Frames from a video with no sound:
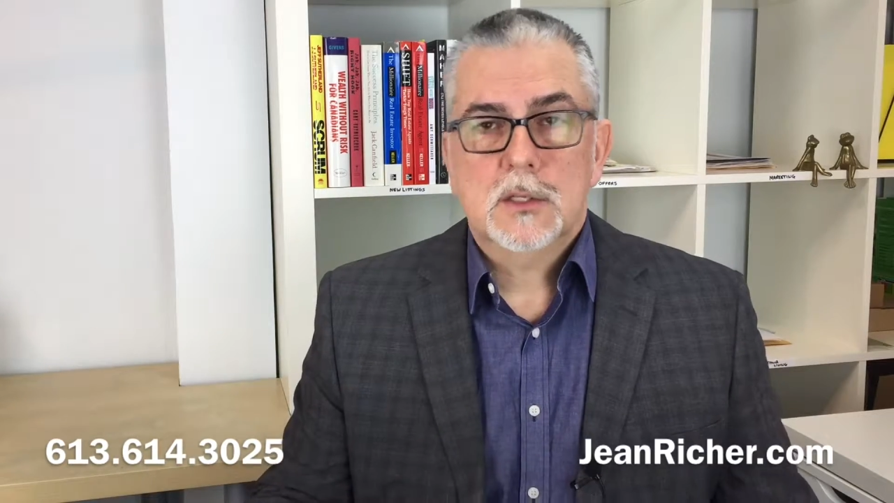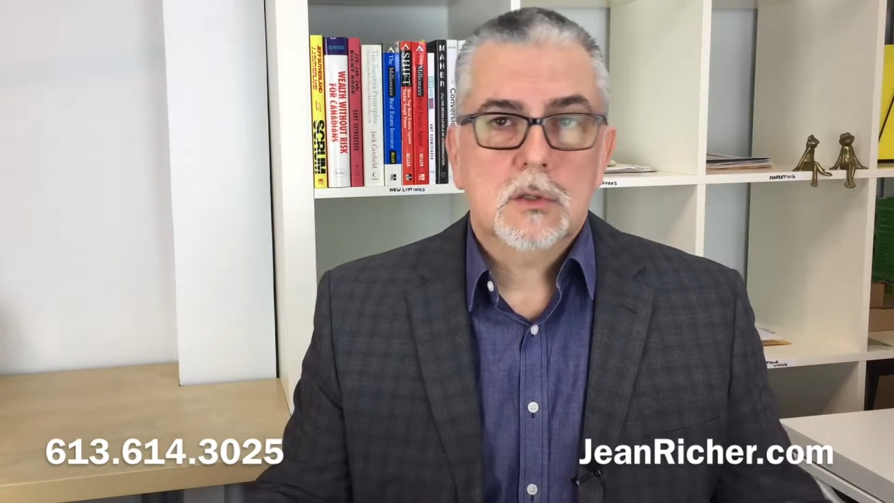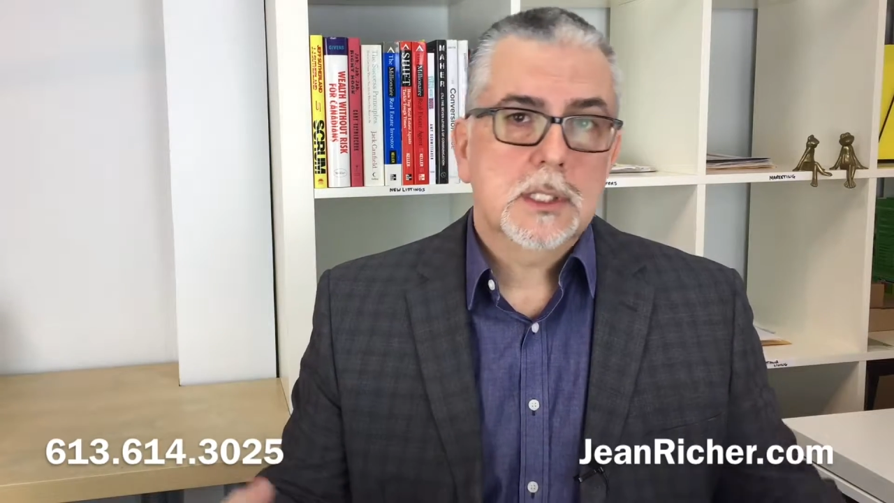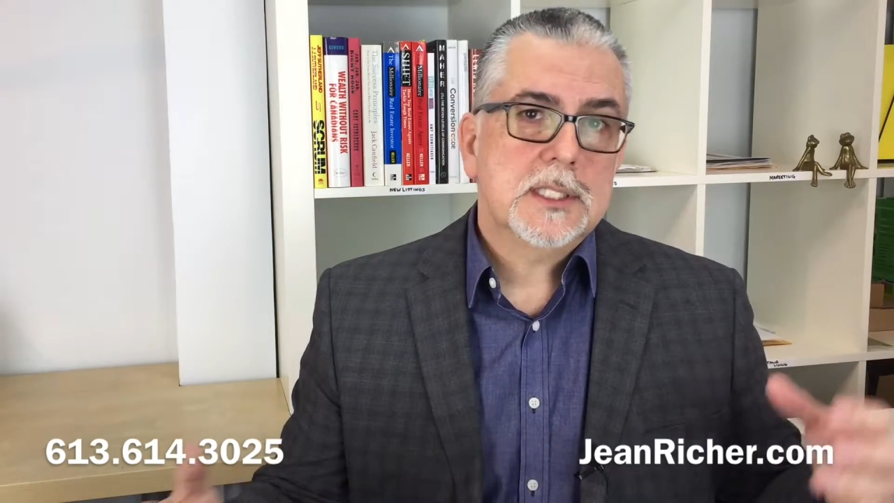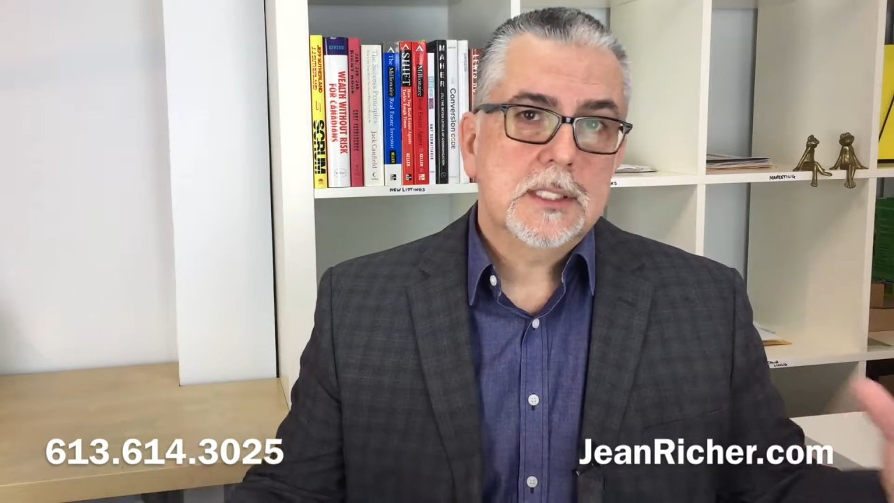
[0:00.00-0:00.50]
So
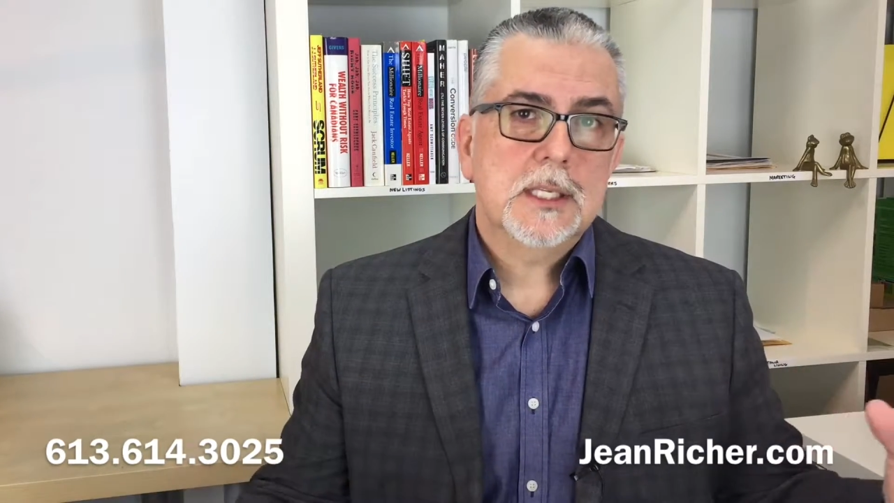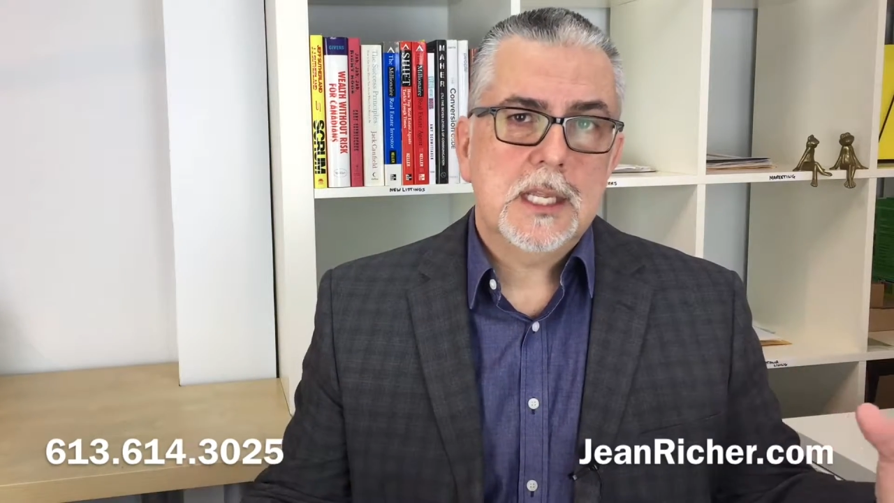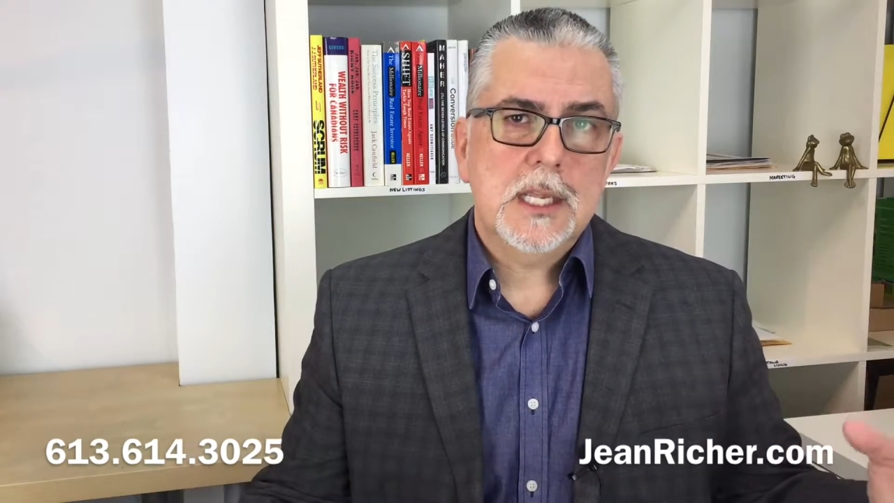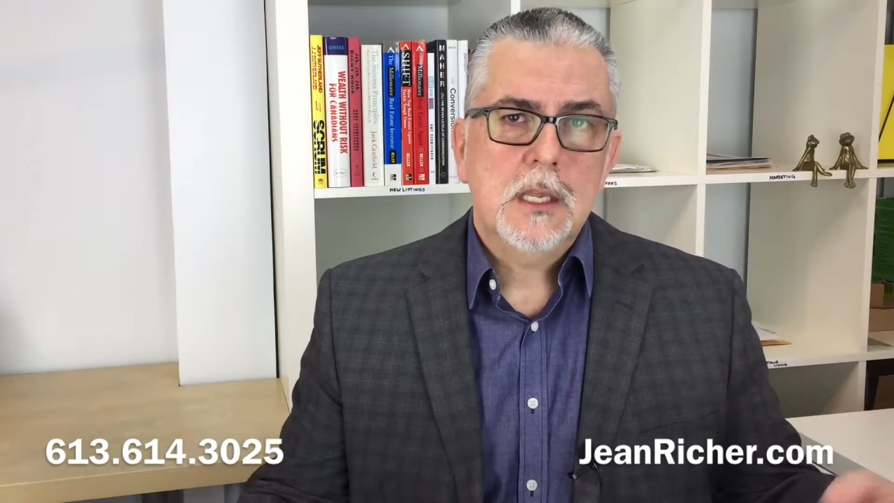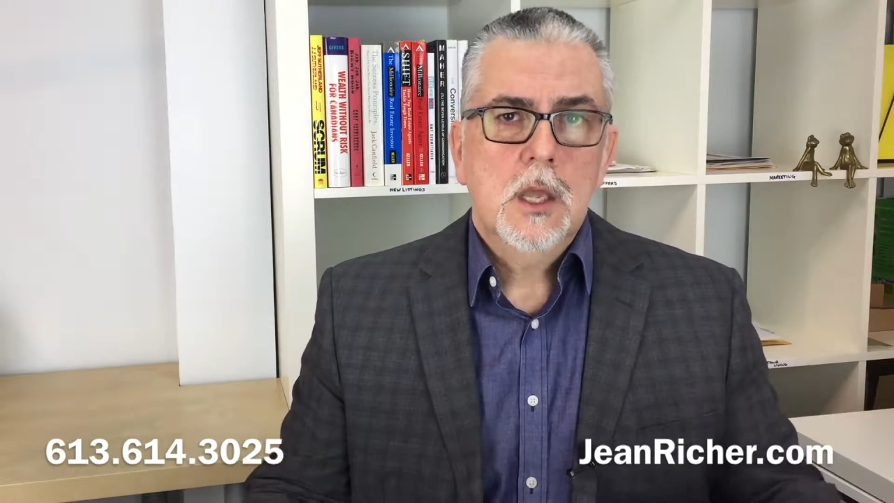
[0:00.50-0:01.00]
let's say
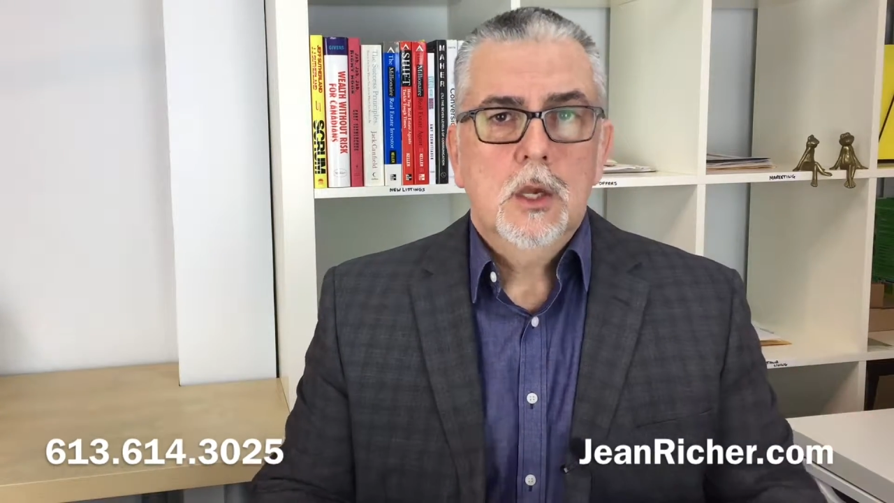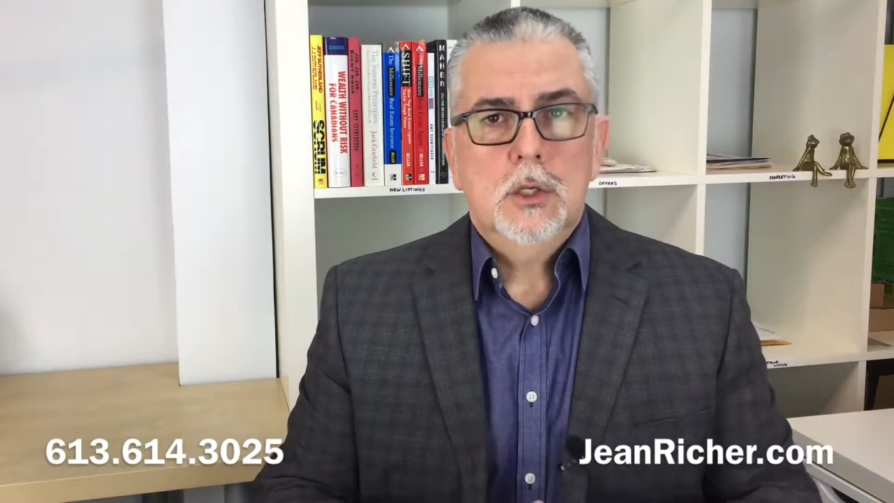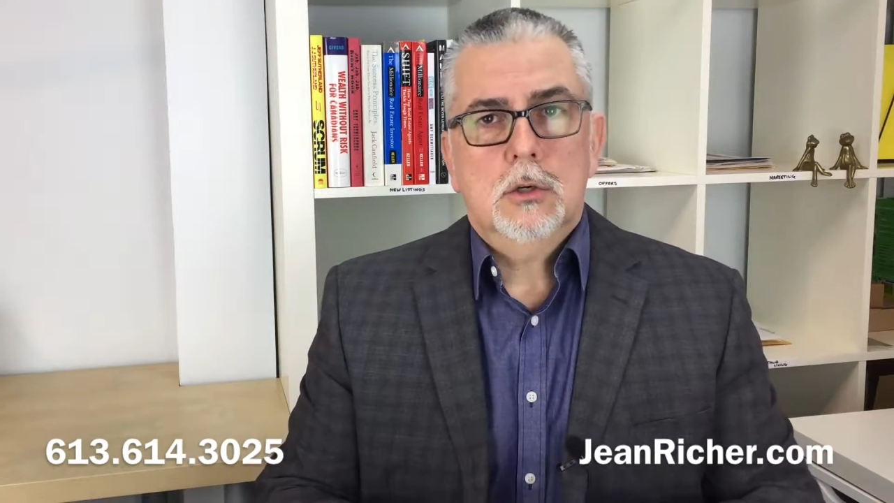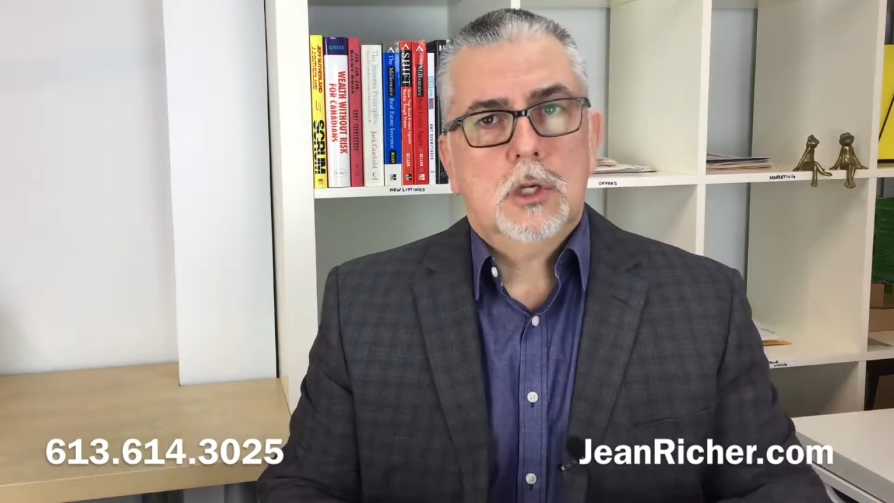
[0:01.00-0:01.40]
today your